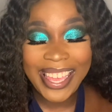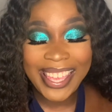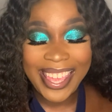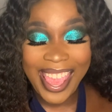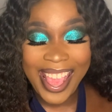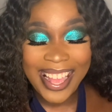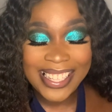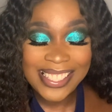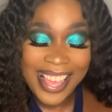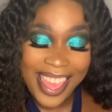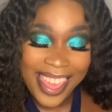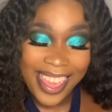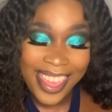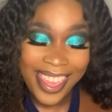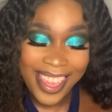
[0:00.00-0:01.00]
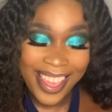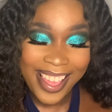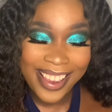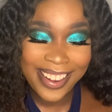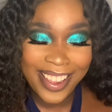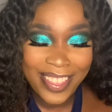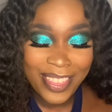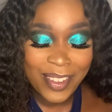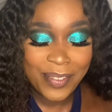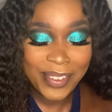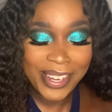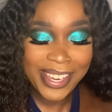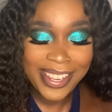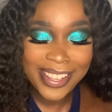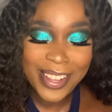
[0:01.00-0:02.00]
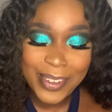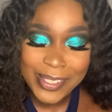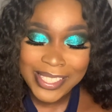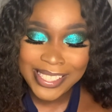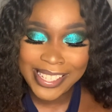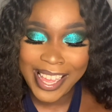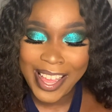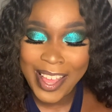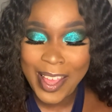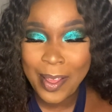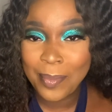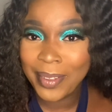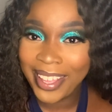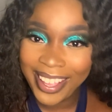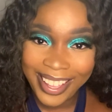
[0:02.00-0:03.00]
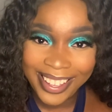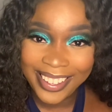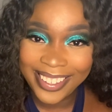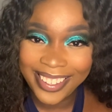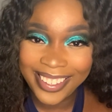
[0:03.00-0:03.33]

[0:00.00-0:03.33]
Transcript: Yes, hey, another video time. Hey.